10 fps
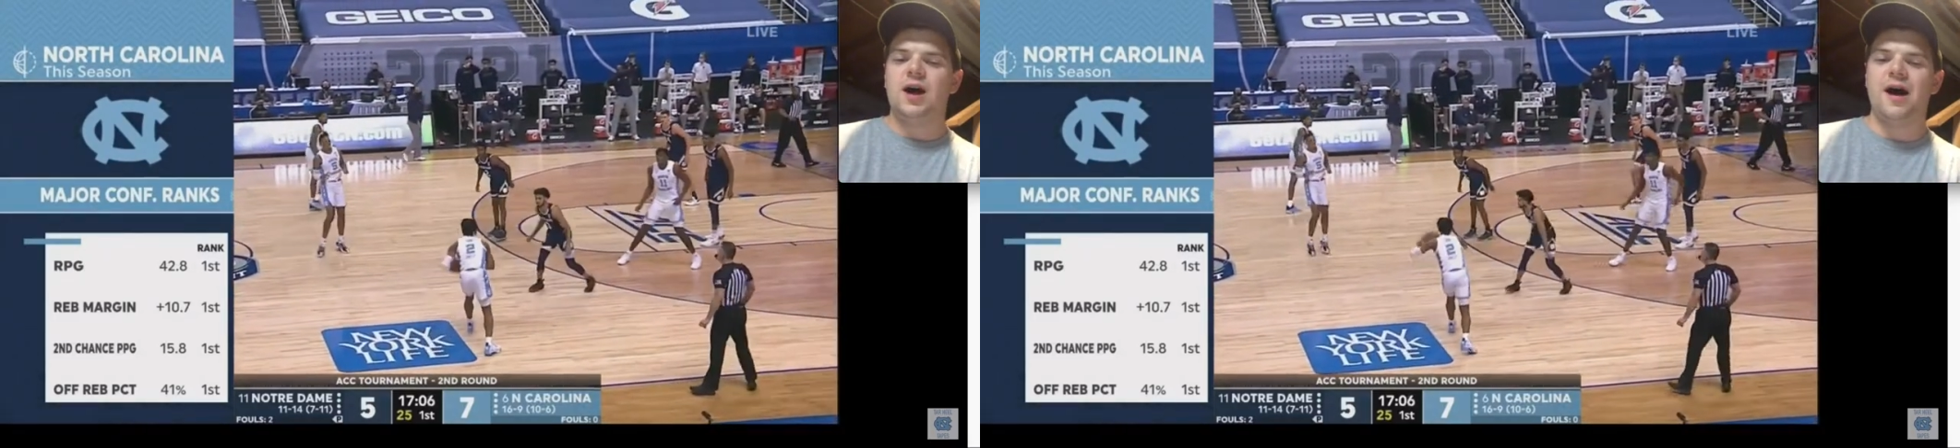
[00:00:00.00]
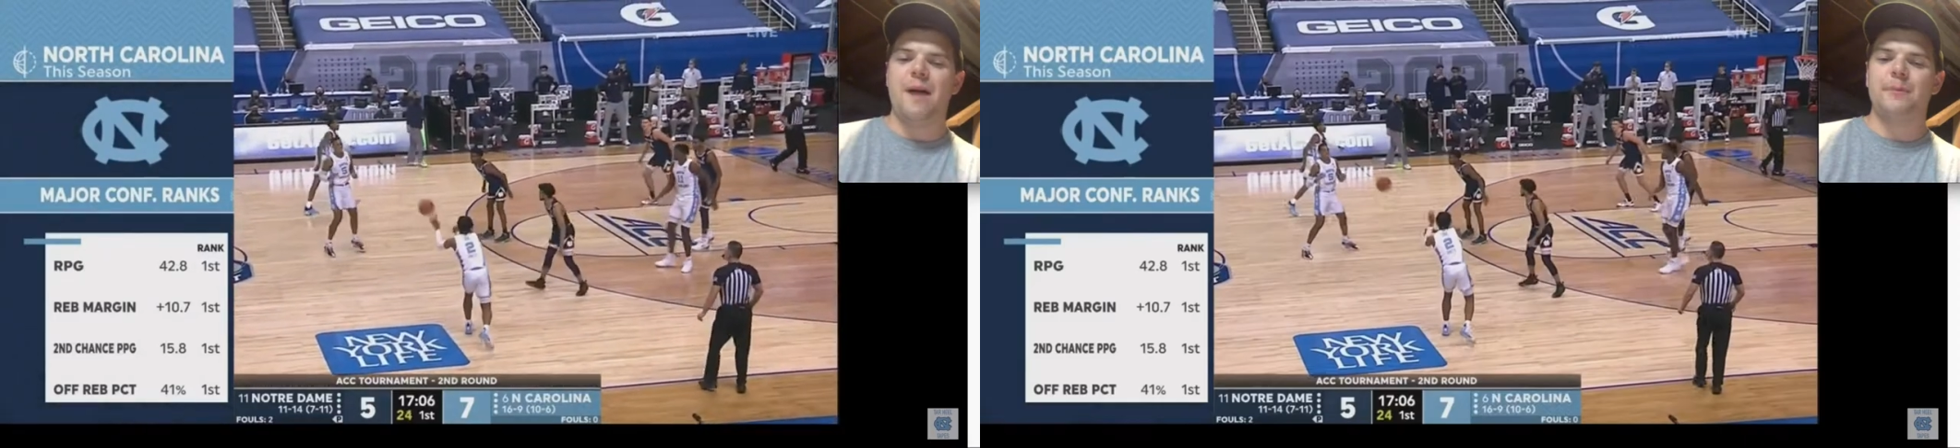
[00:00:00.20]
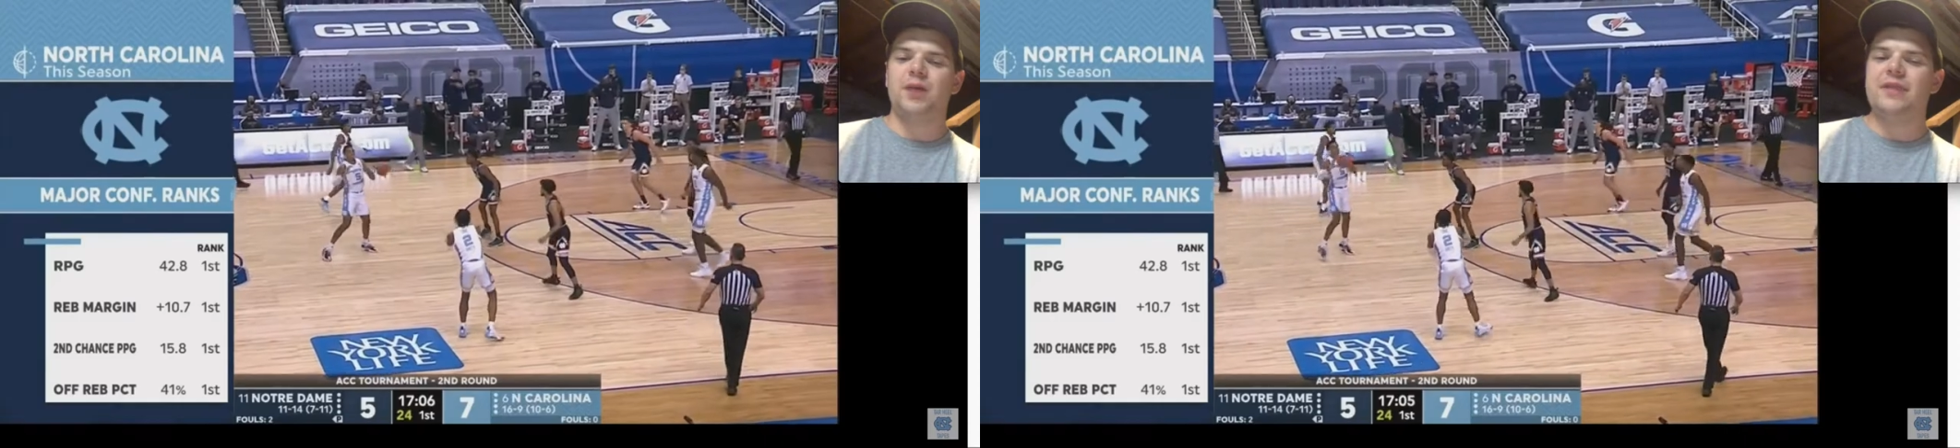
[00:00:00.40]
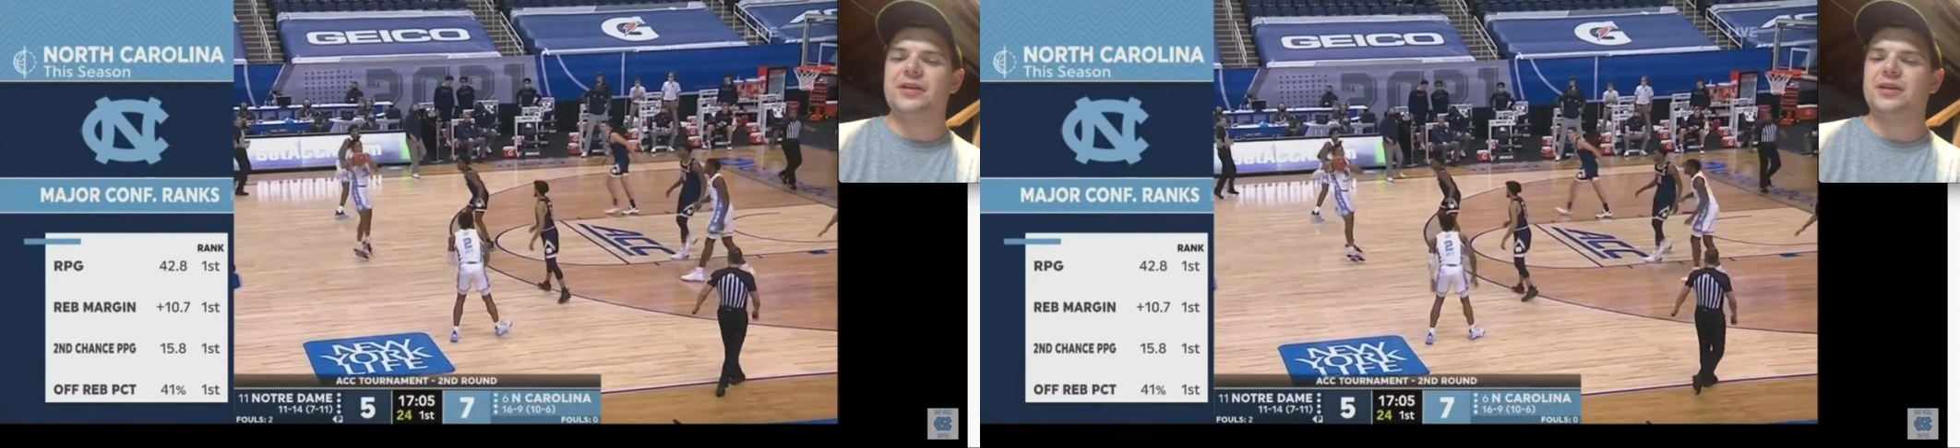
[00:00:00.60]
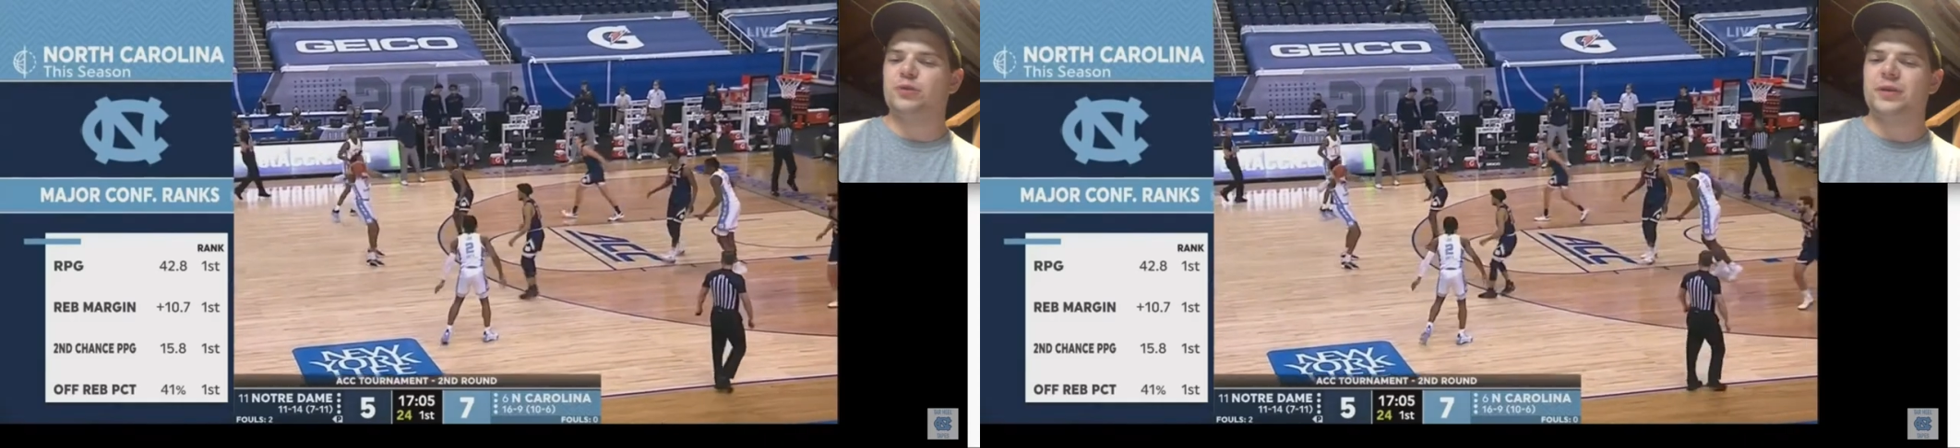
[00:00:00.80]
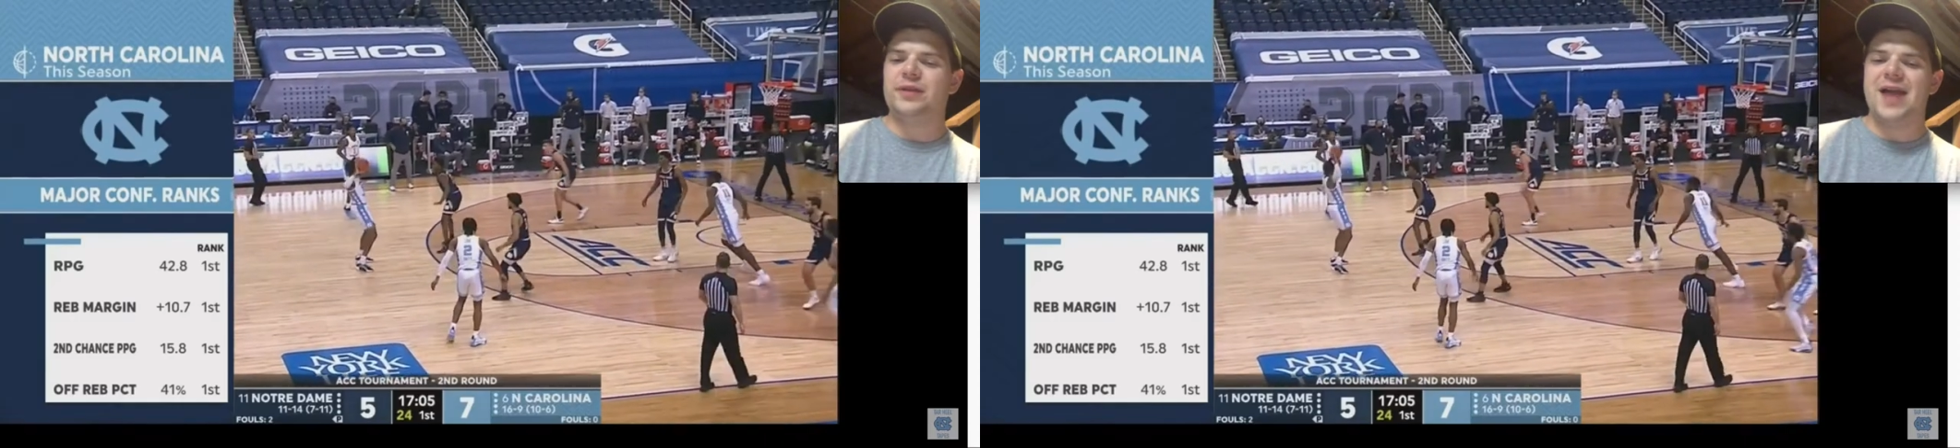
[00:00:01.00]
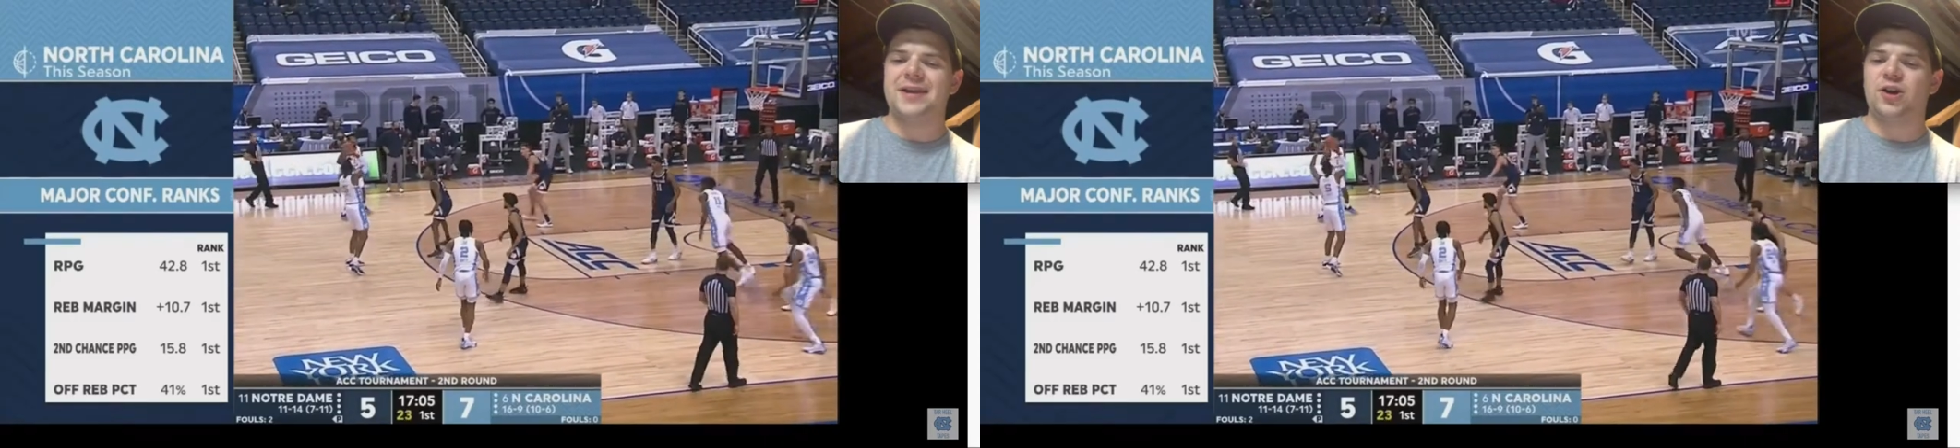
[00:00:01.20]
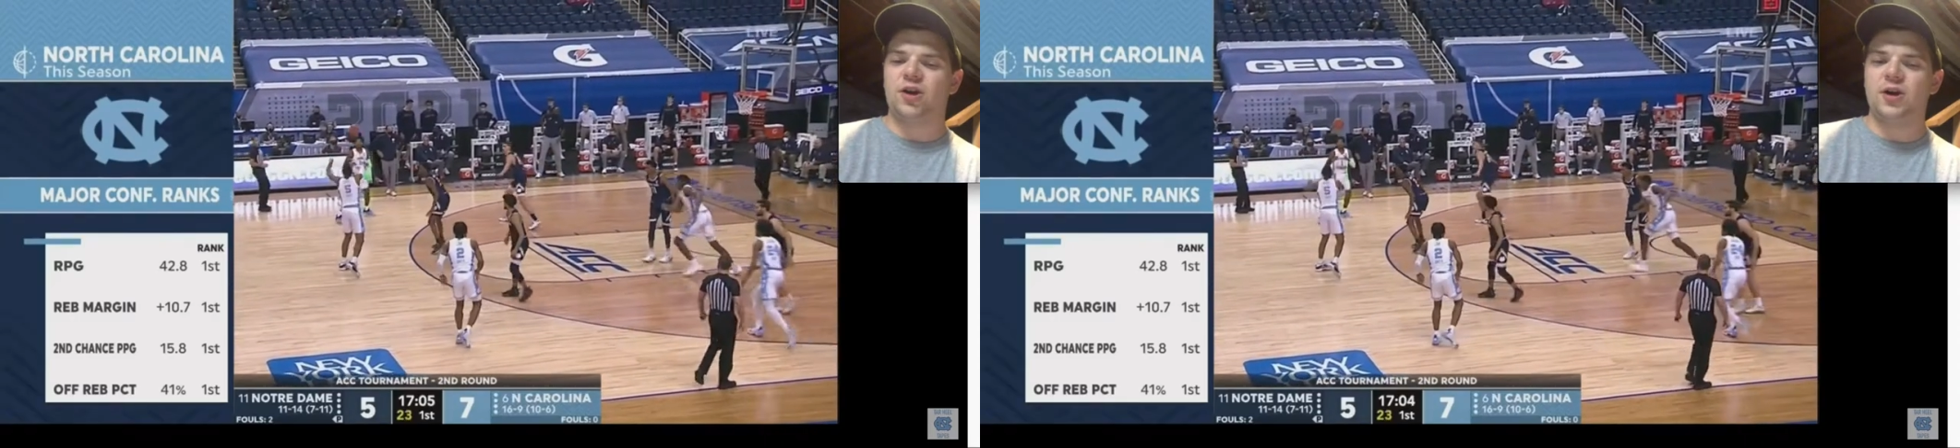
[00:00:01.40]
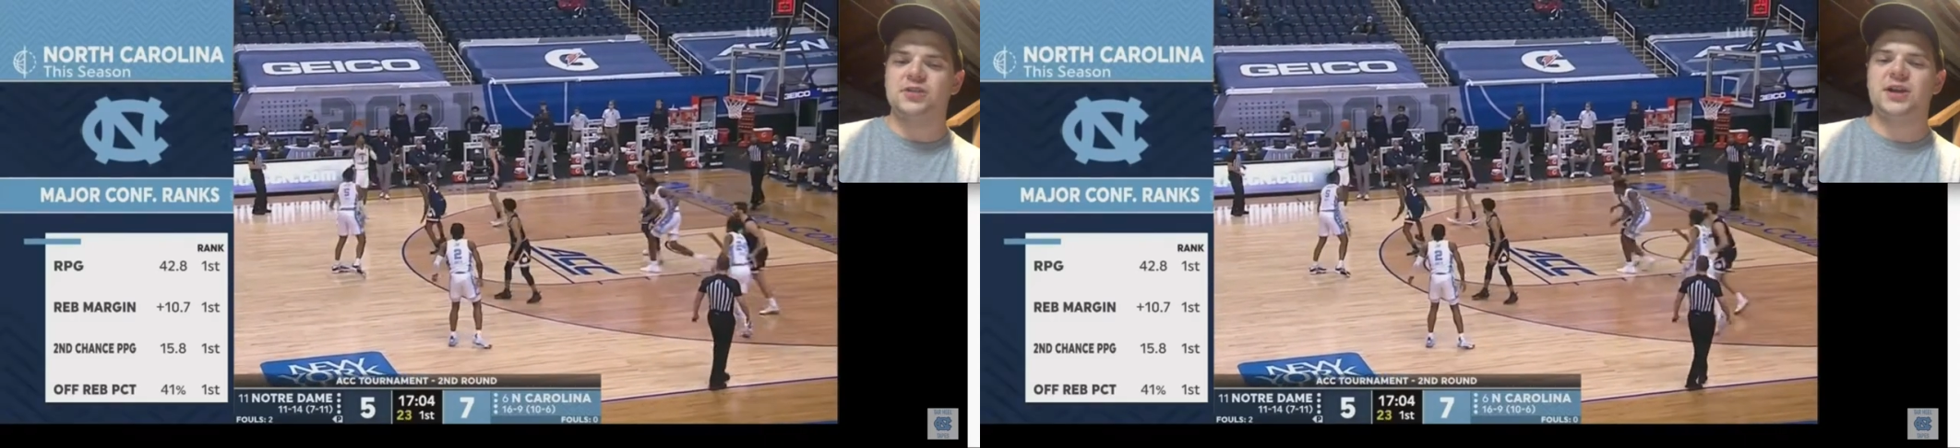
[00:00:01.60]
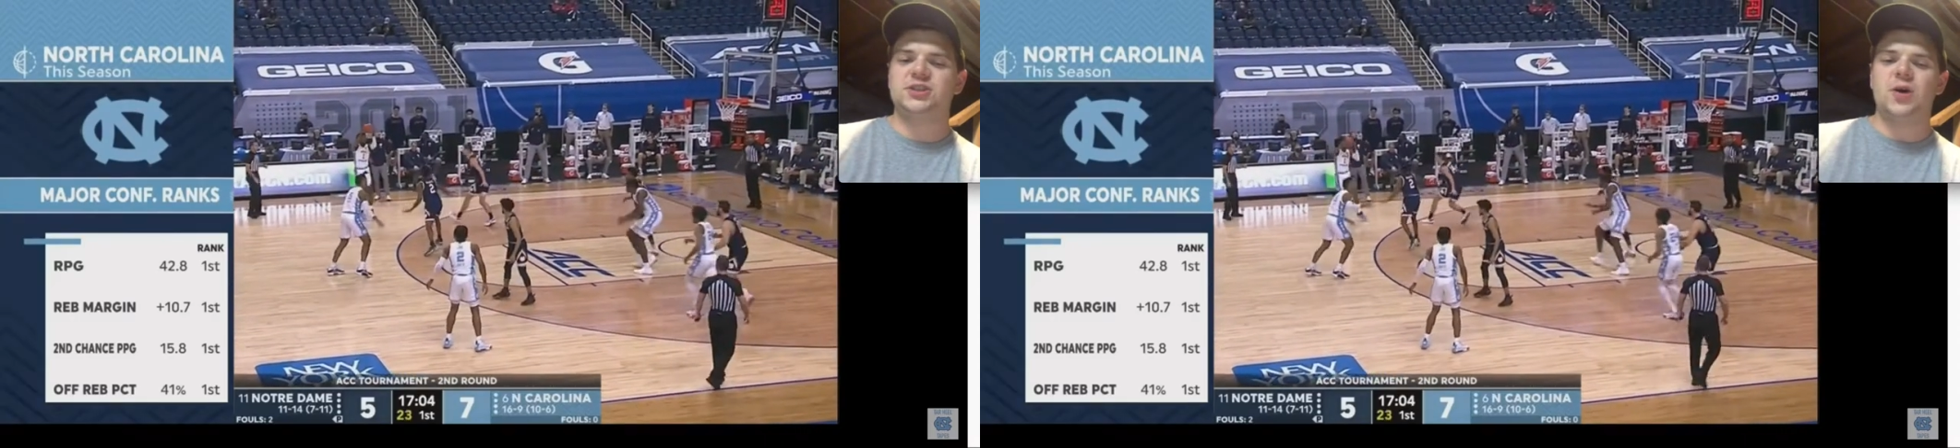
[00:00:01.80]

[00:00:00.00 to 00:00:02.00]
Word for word: um, none of it is really that encouraging.